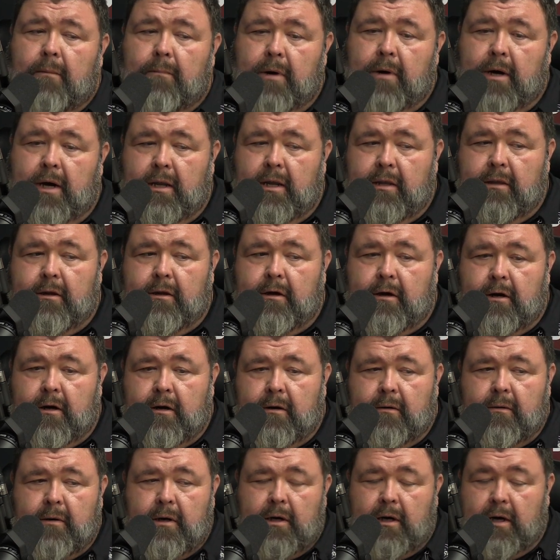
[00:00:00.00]
But
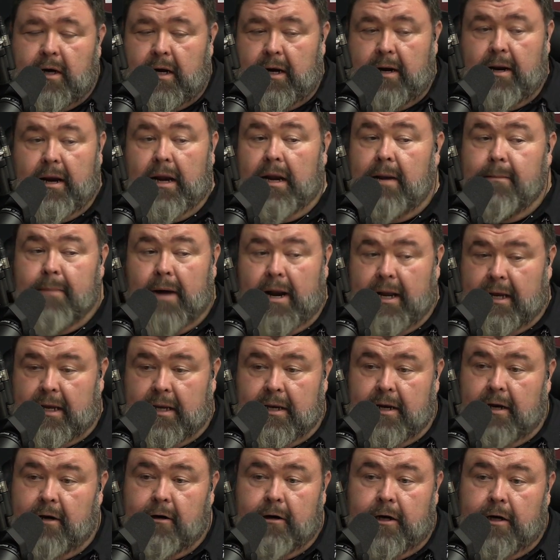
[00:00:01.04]
they're uh, anybody
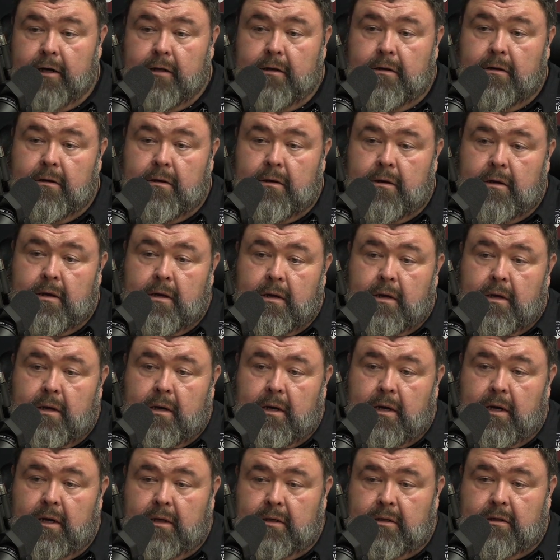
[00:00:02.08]
can enter it.
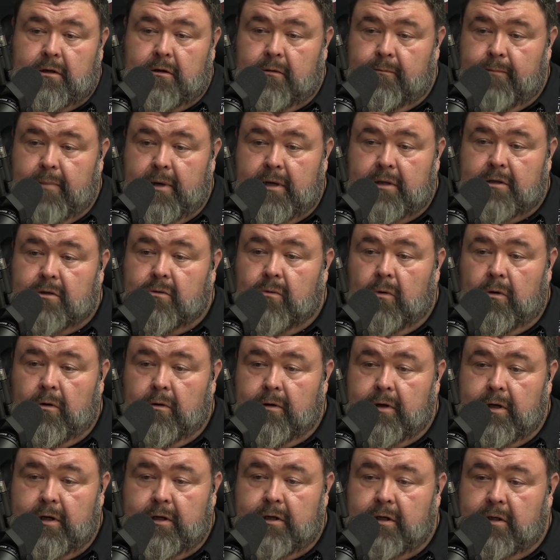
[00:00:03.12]
It's your best squirrel
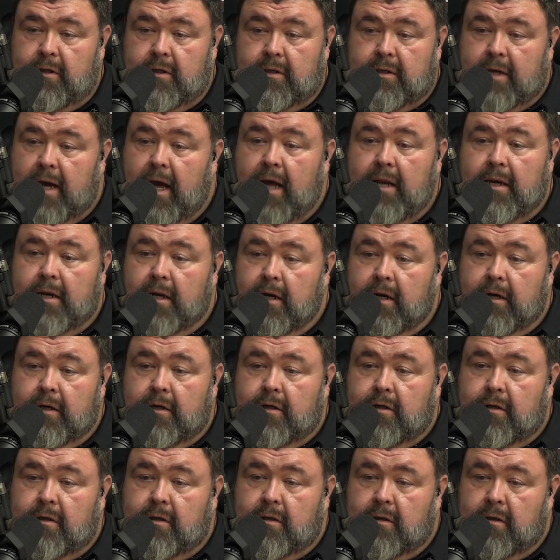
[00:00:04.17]
dish and a side
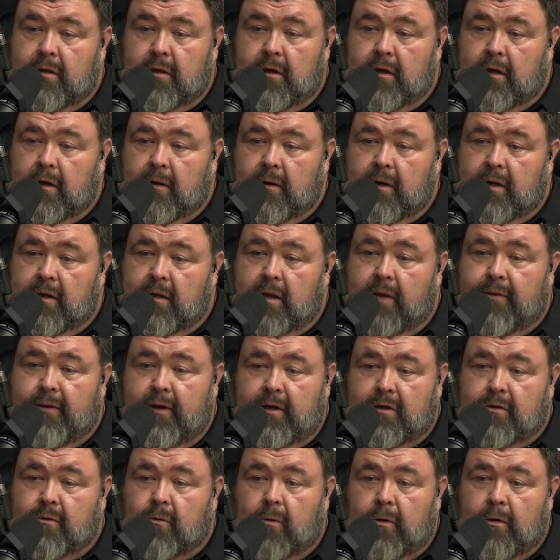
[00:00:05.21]
dish. Uh, I
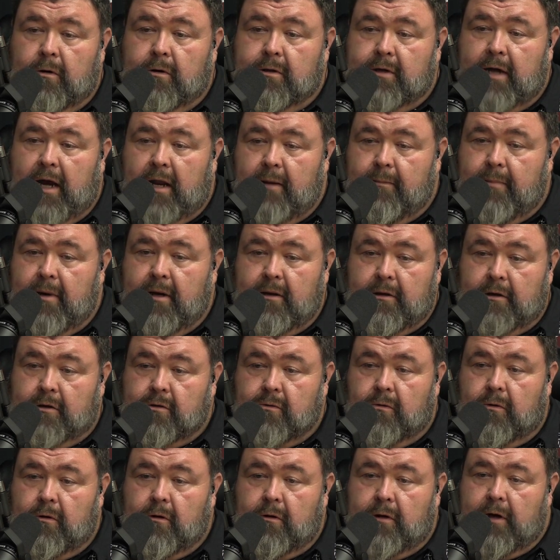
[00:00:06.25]
think squirrel's got to be in the
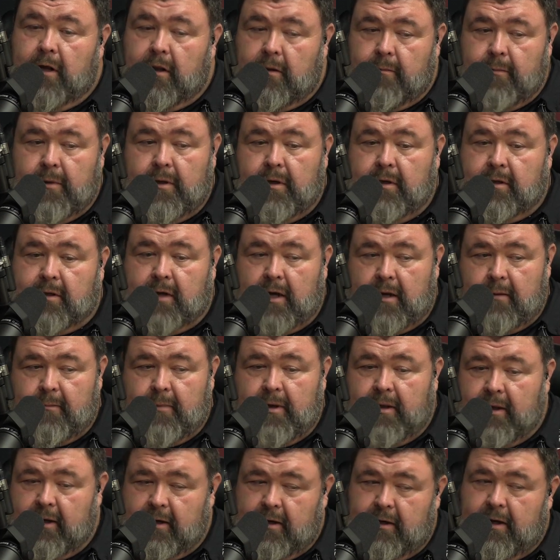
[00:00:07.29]
squirrel element. It's got to
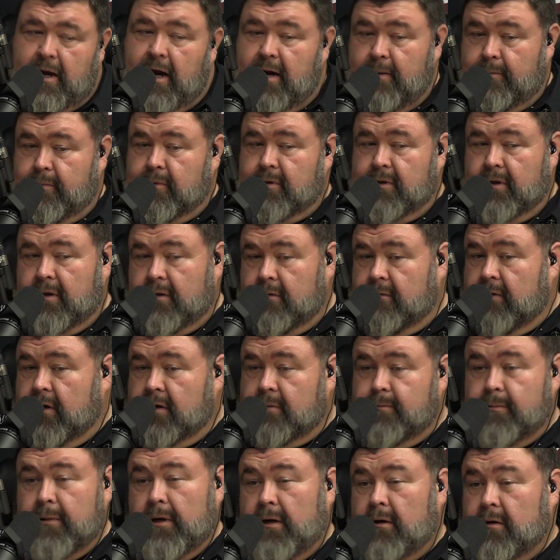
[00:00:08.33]
be like eighty percent of the
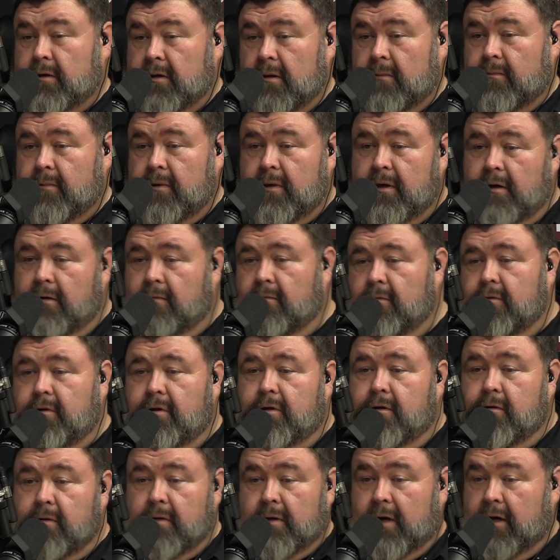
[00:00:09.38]
recipe or something. They don't want you
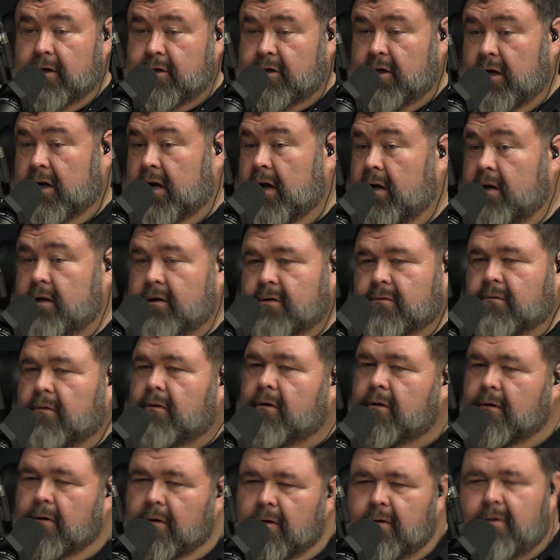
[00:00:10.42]
okay. doing like chicken and
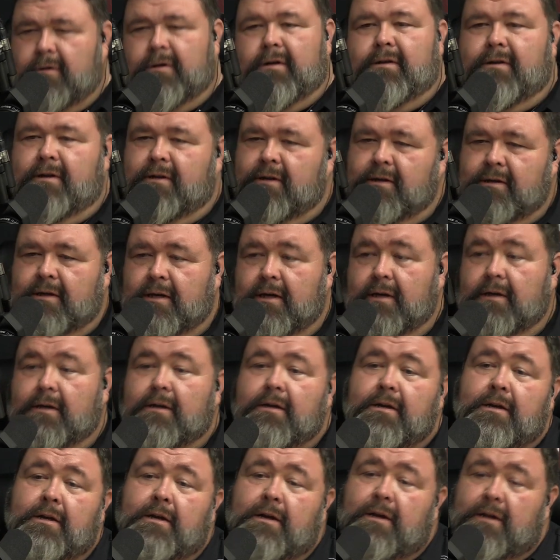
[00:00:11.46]
squirrel or yeah, nothing like yeah. that.
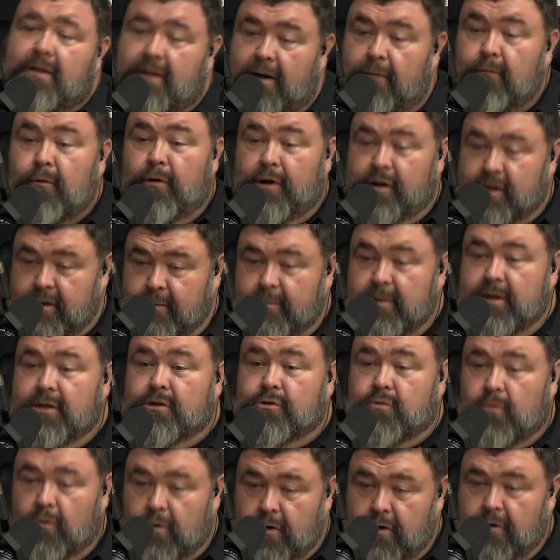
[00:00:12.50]
They want it to be
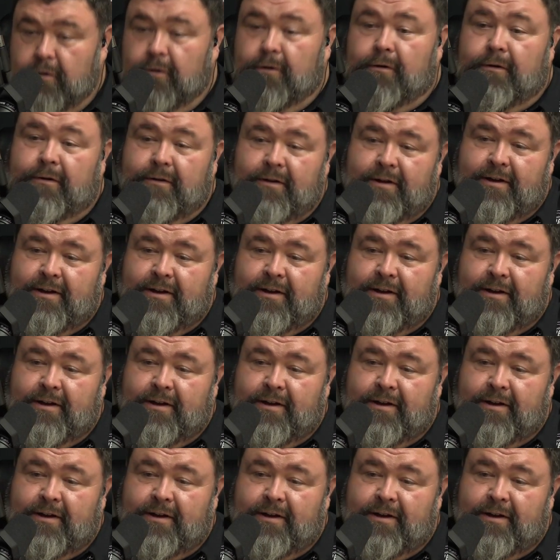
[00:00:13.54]
squirrel.